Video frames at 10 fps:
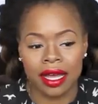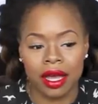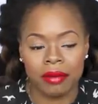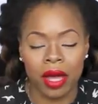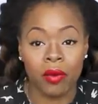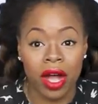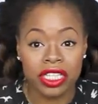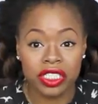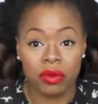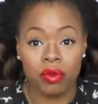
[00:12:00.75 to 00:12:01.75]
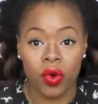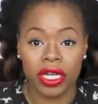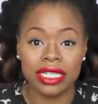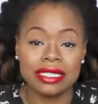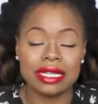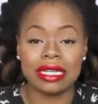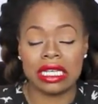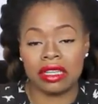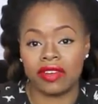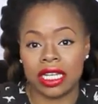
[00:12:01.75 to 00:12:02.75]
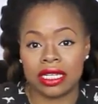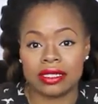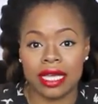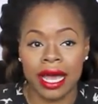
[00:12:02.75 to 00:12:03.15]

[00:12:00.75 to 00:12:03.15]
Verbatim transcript: I wash mornings and evenings.